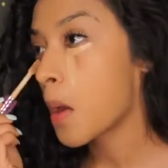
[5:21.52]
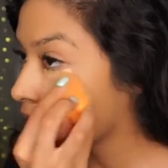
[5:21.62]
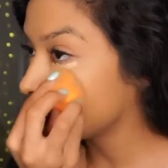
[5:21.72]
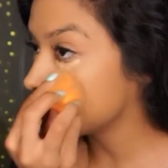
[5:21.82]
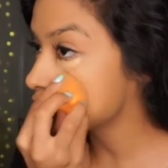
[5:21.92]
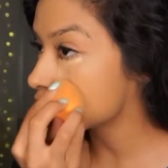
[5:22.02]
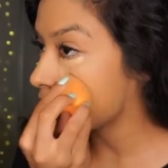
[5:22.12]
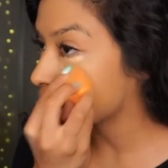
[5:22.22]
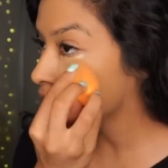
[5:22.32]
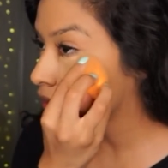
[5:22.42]
I did
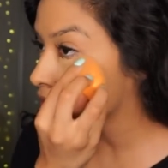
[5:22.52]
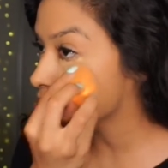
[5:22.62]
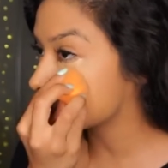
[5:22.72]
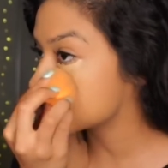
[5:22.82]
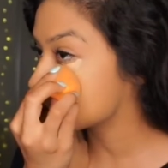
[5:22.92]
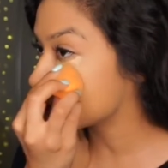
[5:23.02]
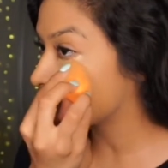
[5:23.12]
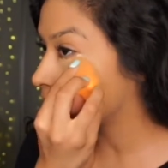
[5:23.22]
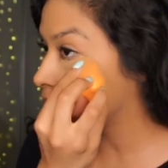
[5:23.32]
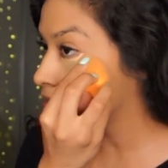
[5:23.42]
track and cross
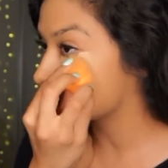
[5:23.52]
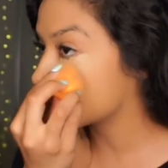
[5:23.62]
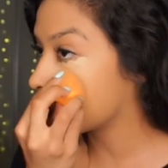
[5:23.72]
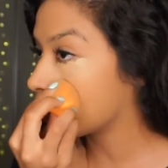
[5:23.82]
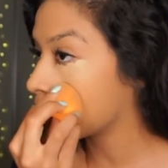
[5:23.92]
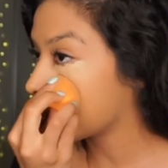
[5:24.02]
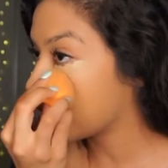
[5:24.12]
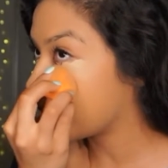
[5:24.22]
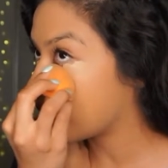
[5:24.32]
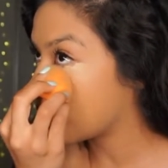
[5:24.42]
country in middle school,
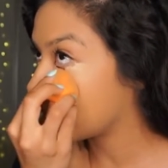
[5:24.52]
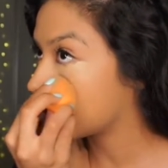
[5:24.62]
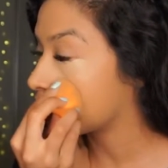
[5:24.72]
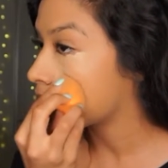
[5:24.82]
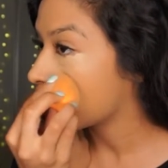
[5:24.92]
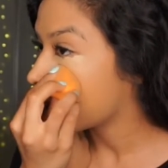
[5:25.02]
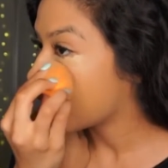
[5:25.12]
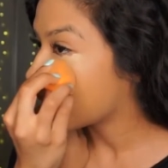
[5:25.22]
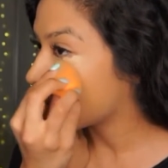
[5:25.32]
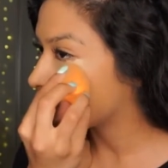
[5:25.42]
and then
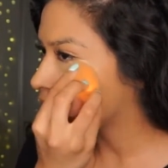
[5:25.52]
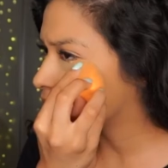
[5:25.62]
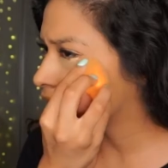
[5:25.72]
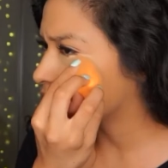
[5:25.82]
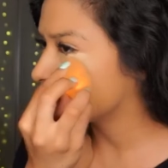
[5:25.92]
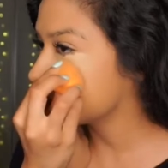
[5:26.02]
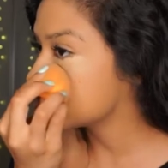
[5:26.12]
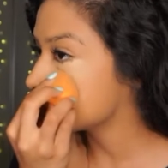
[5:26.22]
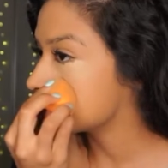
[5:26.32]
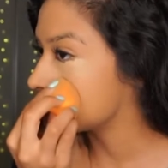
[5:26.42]
I even
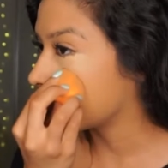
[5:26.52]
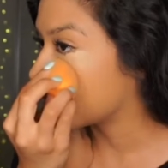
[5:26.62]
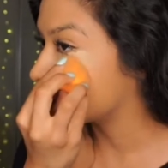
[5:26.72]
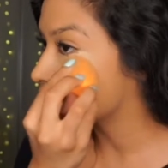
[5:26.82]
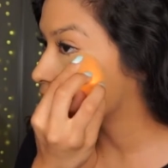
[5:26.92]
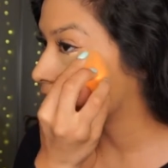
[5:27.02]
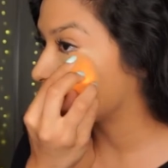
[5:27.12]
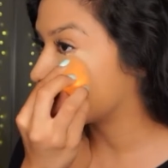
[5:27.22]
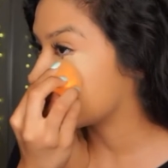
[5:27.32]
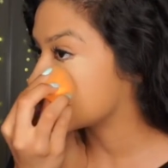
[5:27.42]
did dance my
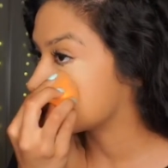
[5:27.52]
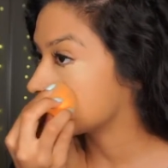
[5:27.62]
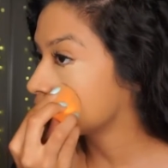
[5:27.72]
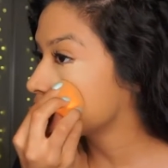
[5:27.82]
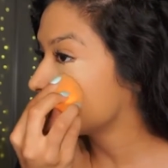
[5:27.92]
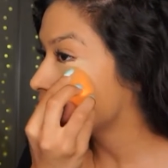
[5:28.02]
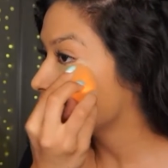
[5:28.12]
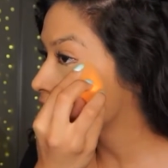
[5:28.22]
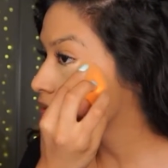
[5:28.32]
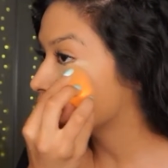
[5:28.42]
freshman year of
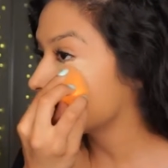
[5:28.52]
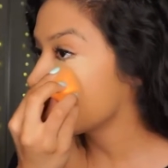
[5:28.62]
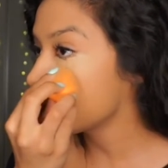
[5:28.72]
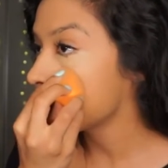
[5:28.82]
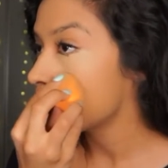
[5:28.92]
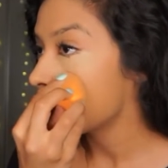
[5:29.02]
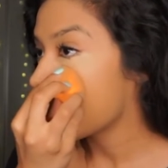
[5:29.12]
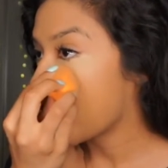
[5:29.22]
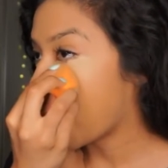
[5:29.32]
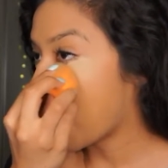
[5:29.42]
high school,
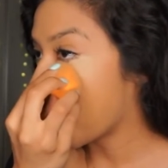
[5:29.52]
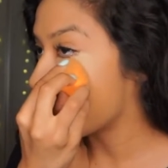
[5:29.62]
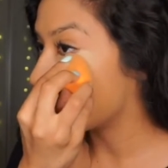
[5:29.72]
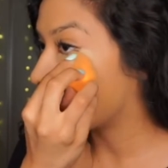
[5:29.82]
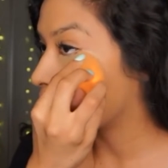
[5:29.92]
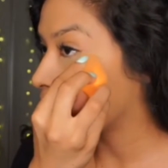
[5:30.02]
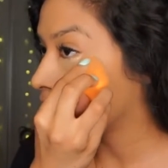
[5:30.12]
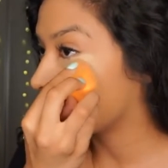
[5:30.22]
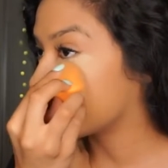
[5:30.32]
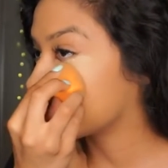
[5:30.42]
but
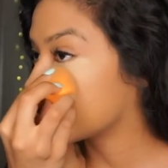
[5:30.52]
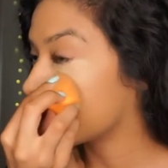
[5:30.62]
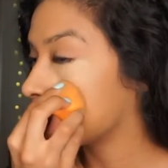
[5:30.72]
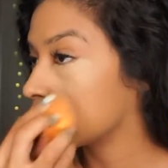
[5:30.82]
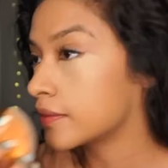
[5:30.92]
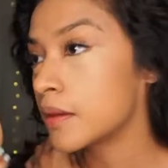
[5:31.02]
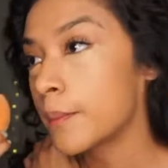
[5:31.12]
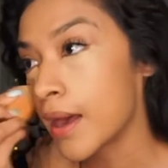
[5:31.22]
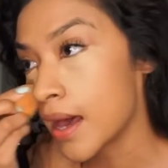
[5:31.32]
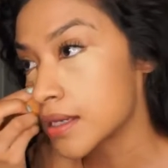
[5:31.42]
it never went anything
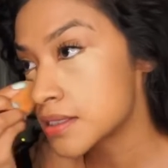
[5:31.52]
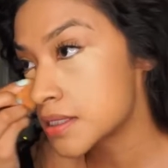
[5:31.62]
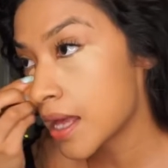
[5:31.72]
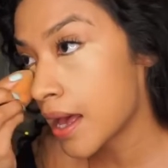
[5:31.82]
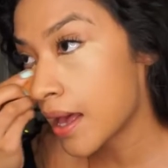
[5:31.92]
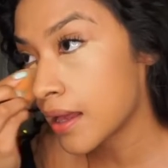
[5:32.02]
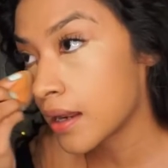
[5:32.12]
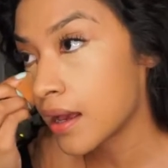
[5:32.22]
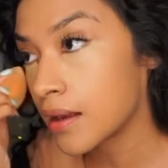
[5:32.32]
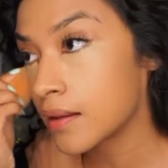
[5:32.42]
past
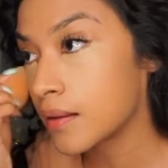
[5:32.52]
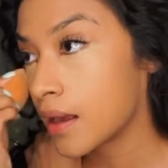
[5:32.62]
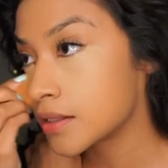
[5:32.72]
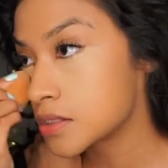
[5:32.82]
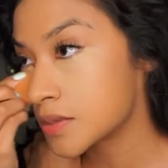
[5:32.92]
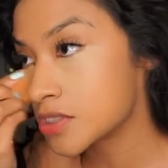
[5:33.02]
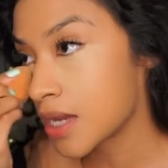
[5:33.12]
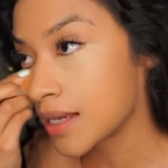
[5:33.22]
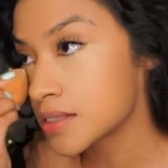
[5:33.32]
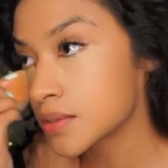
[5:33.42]
that. I switched
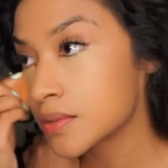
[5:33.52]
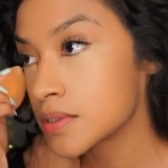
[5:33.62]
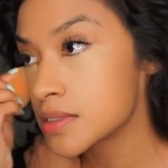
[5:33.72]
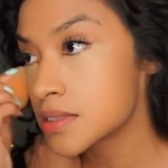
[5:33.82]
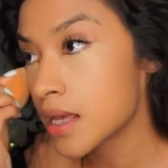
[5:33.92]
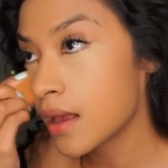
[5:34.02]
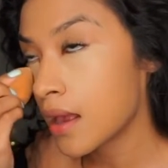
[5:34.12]
high schools